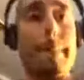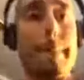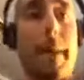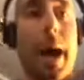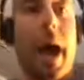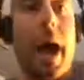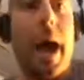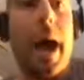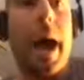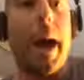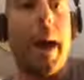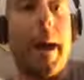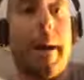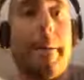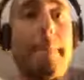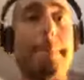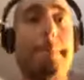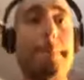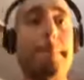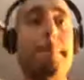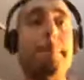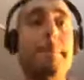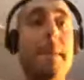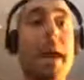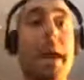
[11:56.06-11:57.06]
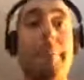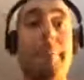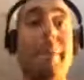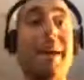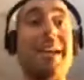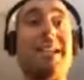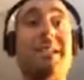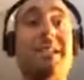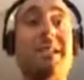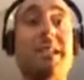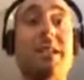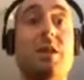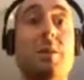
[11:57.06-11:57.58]

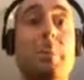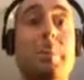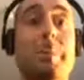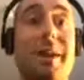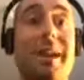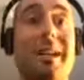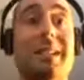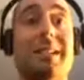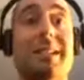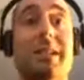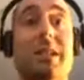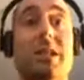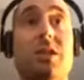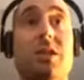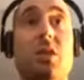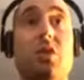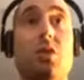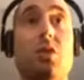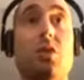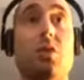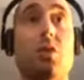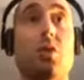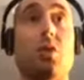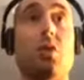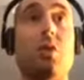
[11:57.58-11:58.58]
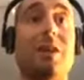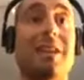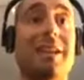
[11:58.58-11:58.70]
basically the best thing to do